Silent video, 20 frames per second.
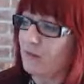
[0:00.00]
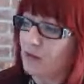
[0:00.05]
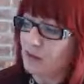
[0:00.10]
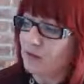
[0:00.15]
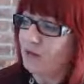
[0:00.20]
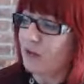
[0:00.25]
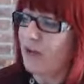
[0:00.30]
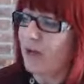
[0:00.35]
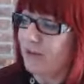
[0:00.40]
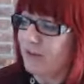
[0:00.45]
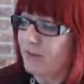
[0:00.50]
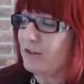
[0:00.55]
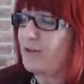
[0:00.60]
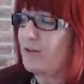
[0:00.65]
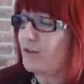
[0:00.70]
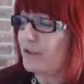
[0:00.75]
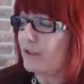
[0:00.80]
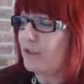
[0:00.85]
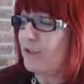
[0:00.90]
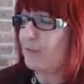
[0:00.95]
So have they
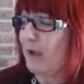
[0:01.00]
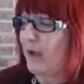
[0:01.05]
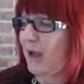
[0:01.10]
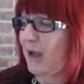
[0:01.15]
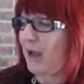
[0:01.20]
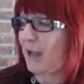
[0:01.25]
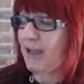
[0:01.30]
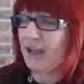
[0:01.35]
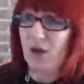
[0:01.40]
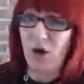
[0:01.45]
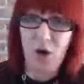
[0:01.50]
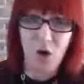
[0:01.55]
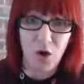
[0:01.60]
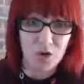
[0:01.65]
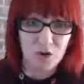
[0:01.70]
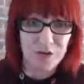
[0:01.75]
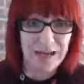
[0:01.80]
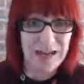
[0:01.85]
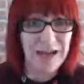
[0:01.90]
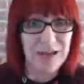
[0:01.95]
hosted a party
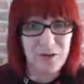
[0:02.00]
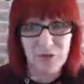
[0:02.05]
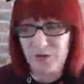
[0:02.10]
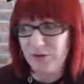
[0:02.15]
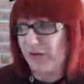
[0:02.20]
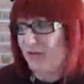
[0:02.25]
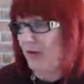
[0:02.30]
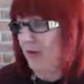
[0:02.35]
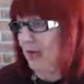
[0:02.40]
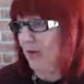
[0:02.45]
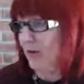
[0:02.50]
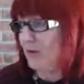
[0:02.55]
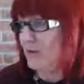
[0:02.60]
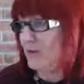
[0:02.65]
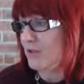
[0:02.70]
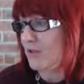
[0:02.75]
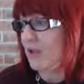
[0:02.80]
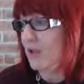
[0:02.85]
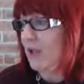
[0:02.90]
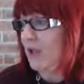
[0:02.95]
online or in-house?